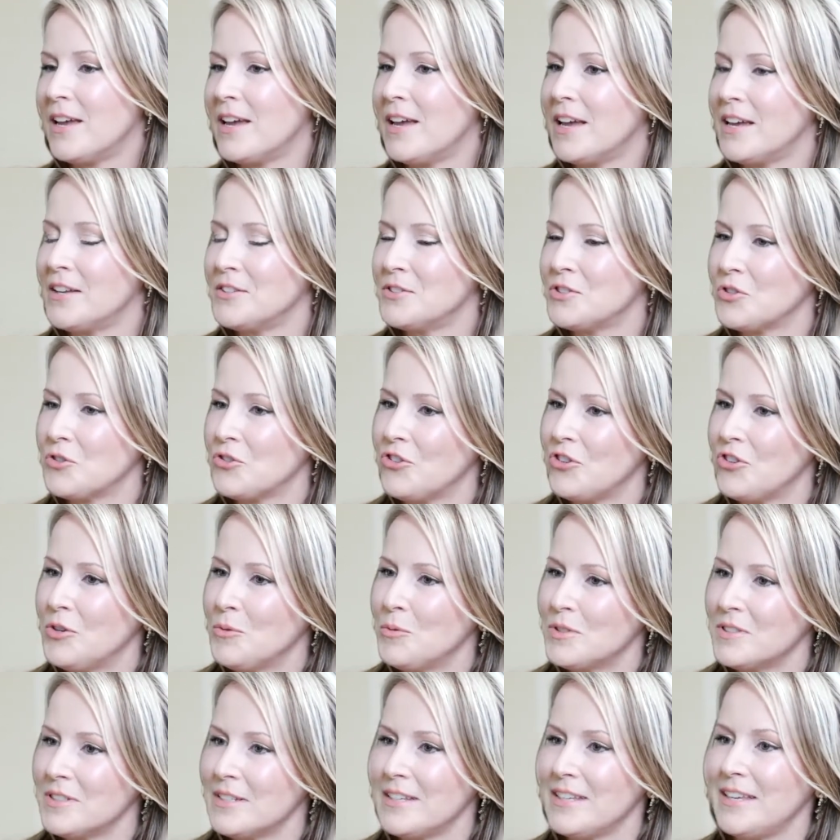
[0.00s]
And so she
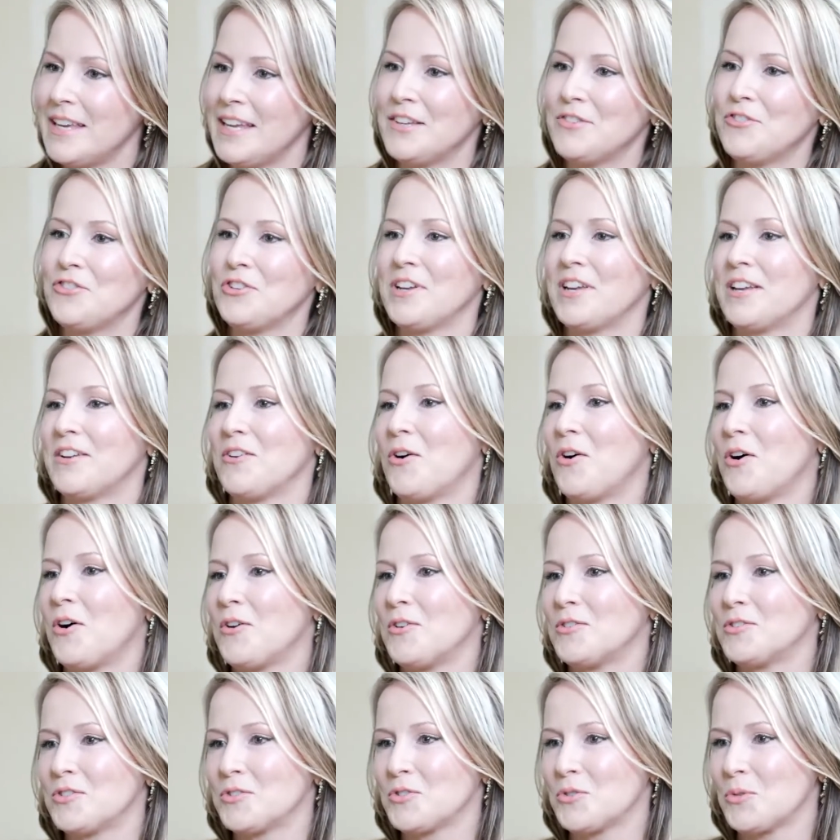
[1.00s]
was engaging in
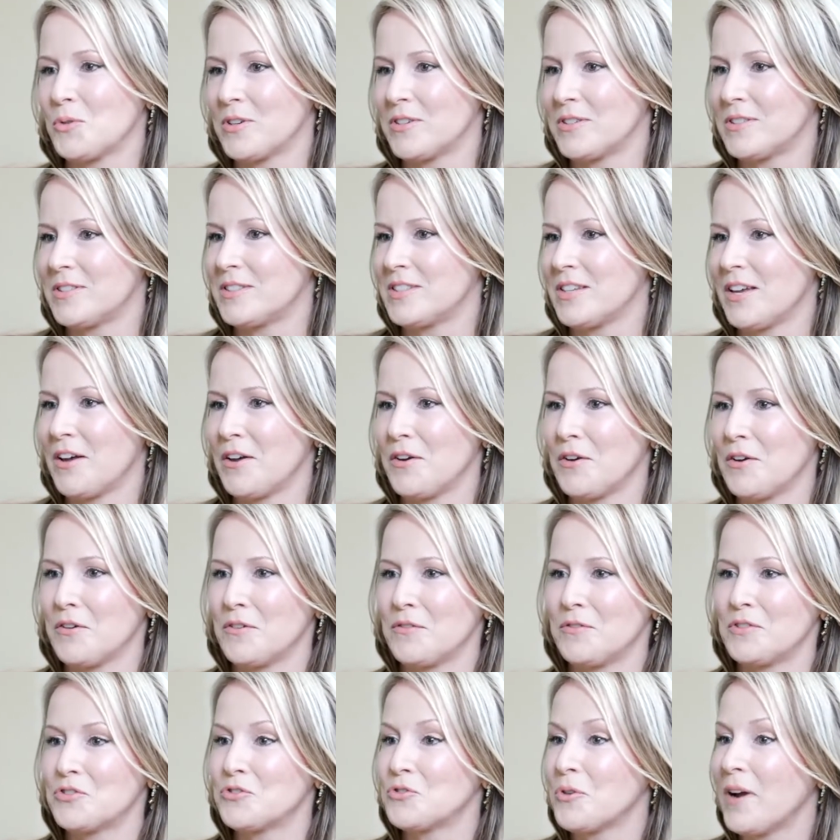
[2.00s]
all sorts of
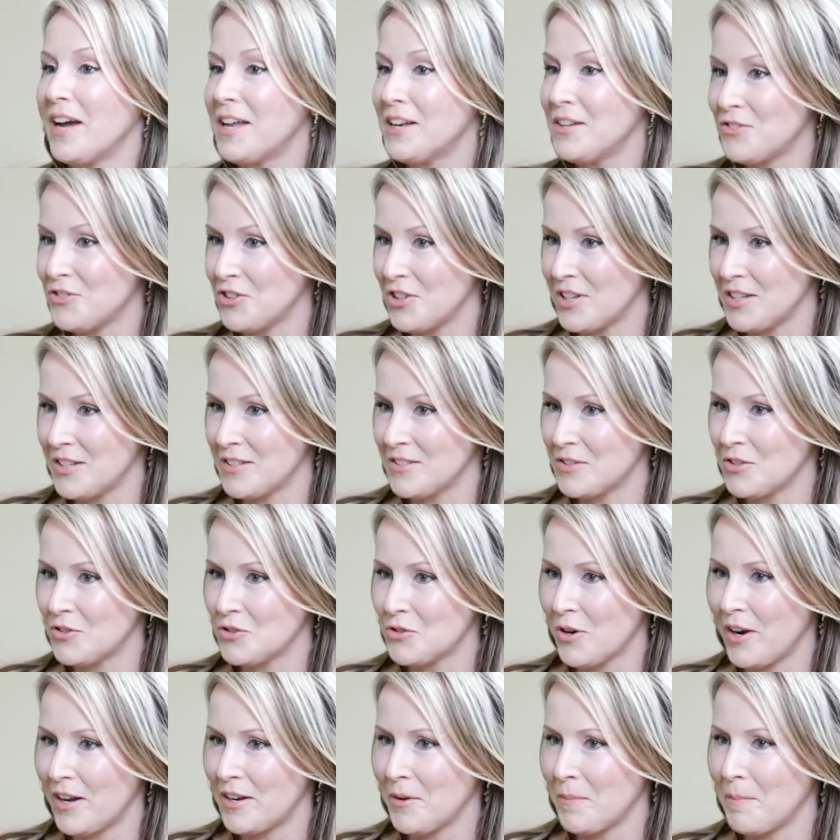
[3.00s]
strategies to
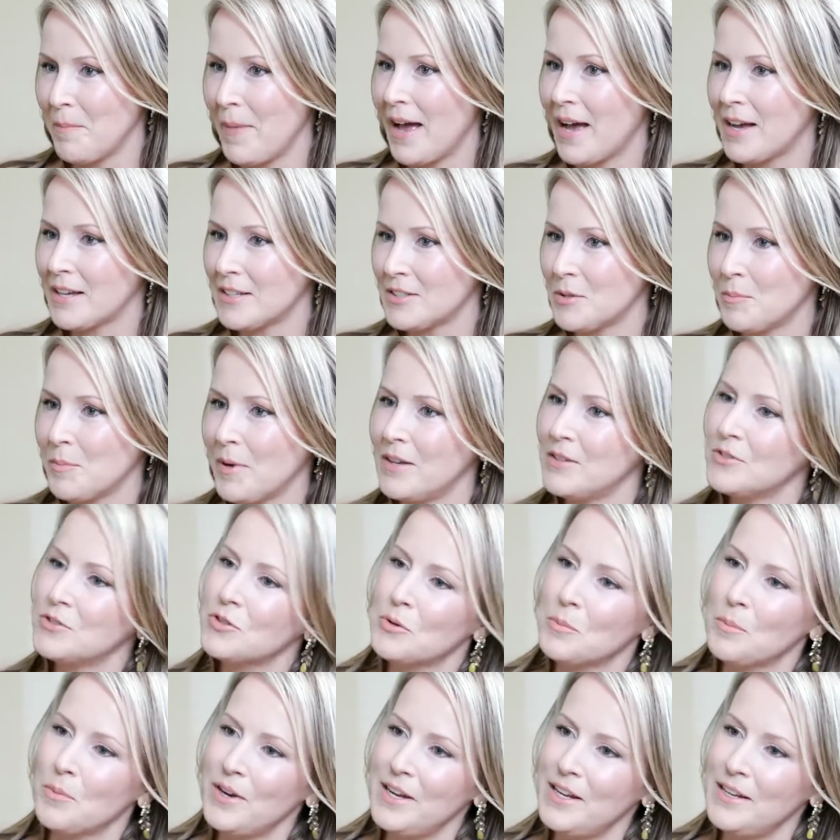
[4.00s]
try to maximize her
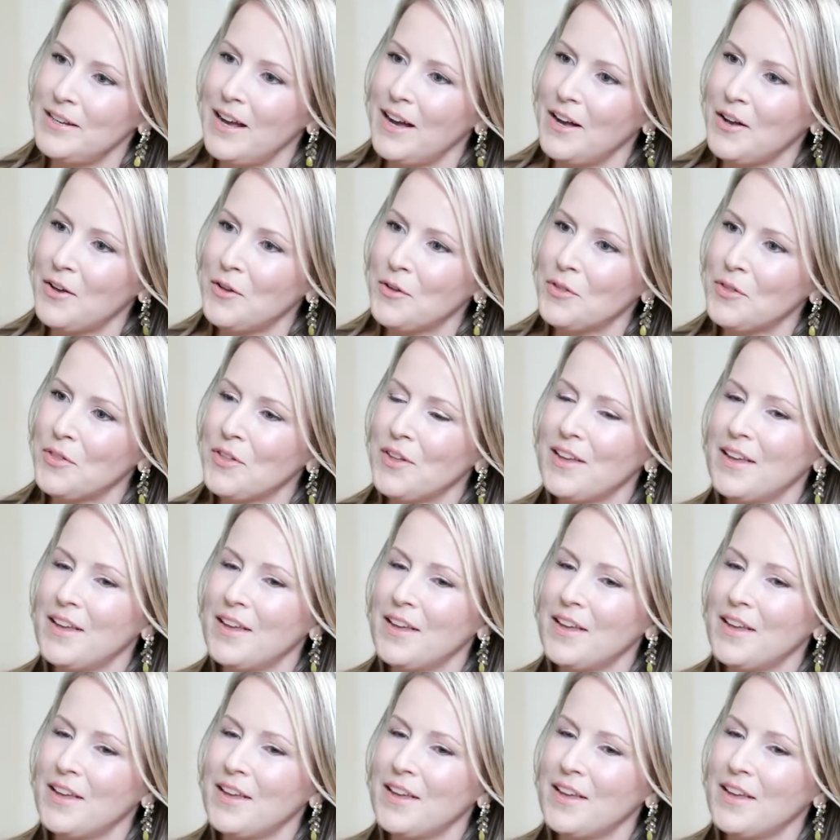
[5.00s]
brain health.